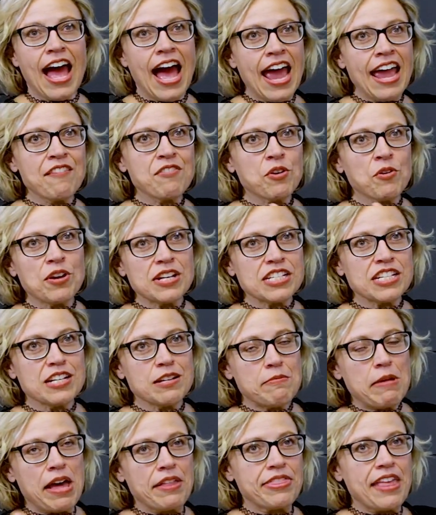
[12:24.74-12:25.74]
I have a
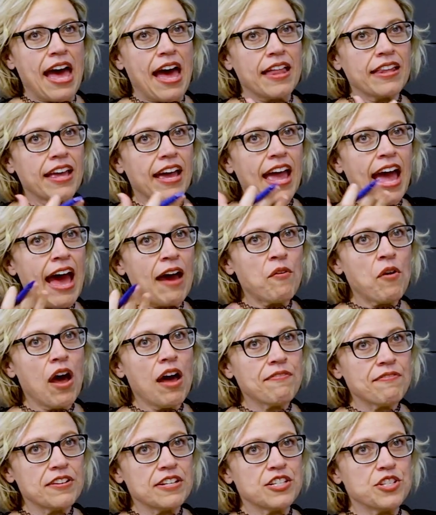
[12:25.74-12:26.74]
question about that. Like, how
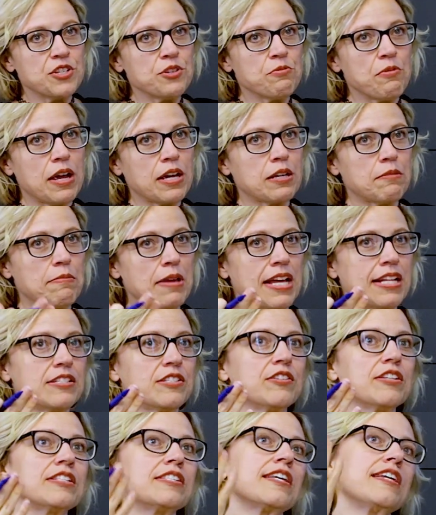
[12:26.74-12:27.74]
often do you
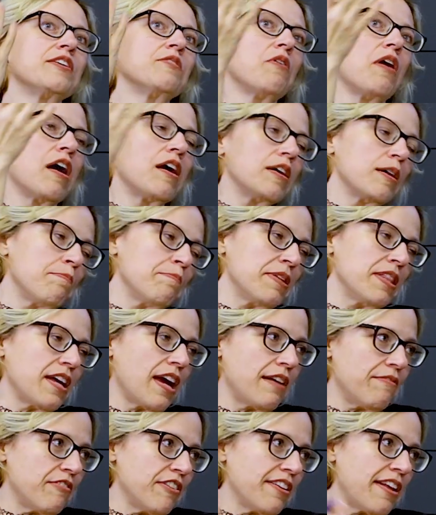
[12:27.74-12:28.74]
recommend, so let's say you are up in the
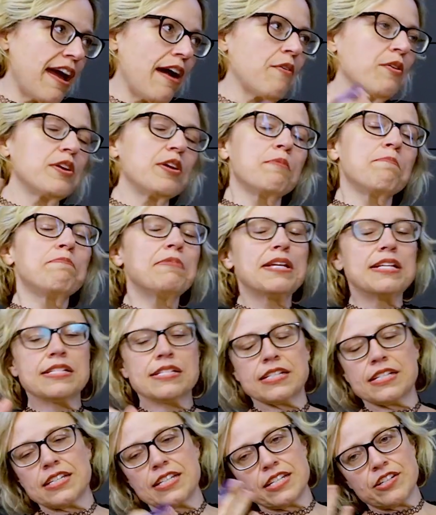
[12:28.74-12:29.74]
ivory tower, you're
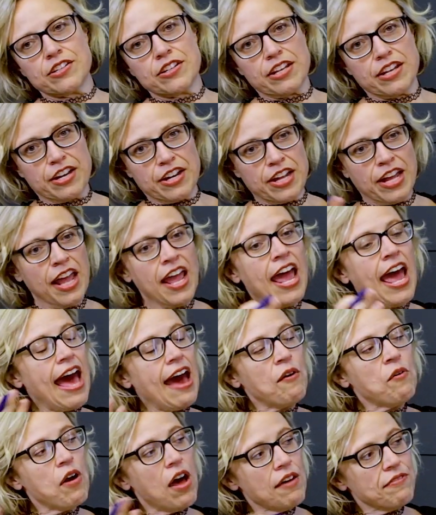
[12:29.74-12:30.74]
busy,
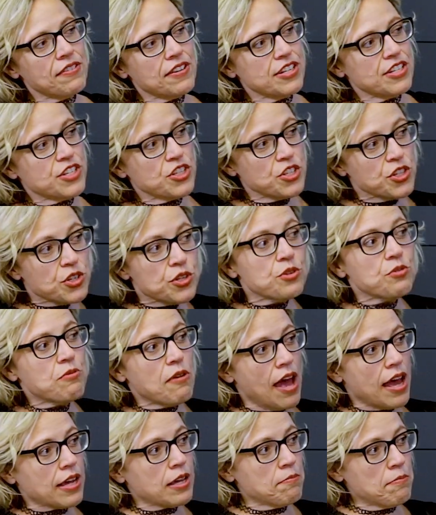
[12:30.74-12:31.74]
how often do you
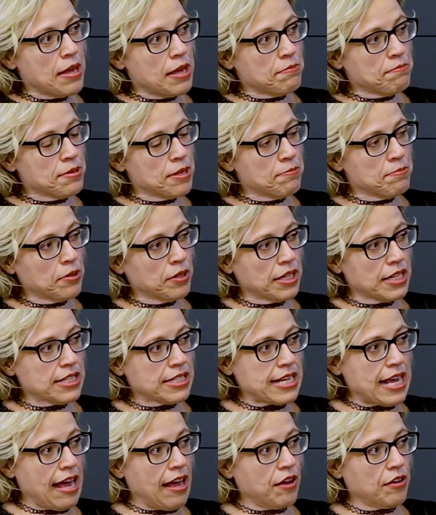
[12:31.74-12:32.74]
recommend people
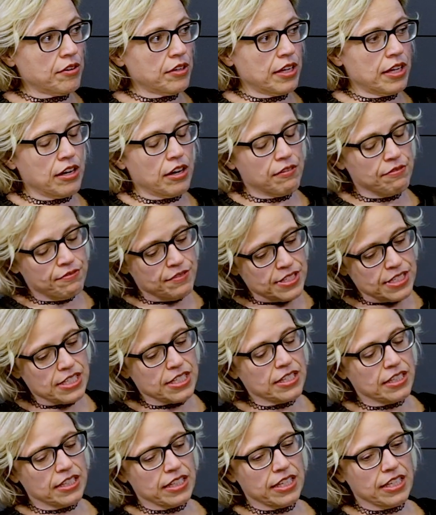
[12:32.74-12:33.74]
get down and are
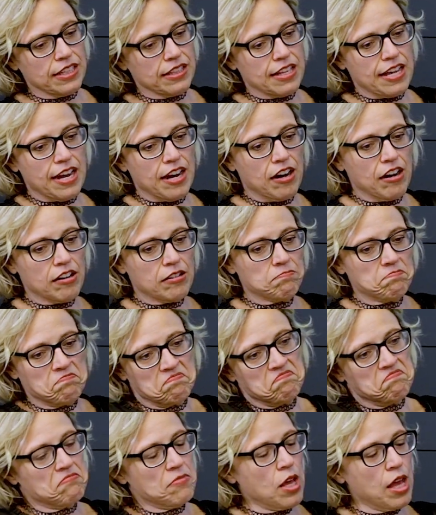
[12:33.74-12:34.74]
physically there
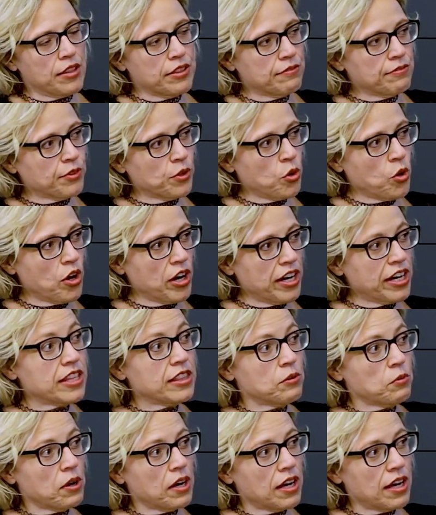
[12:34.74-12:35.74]
on the floor
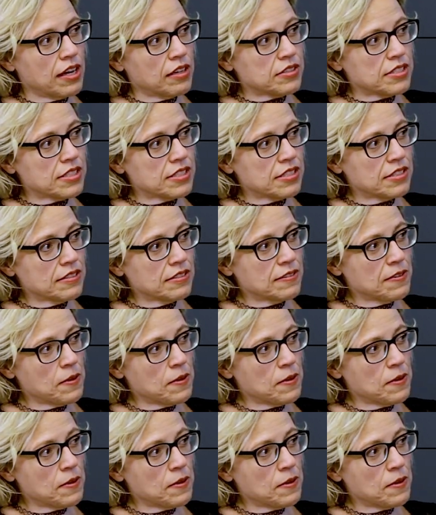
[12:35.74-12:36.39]
in the warehouse?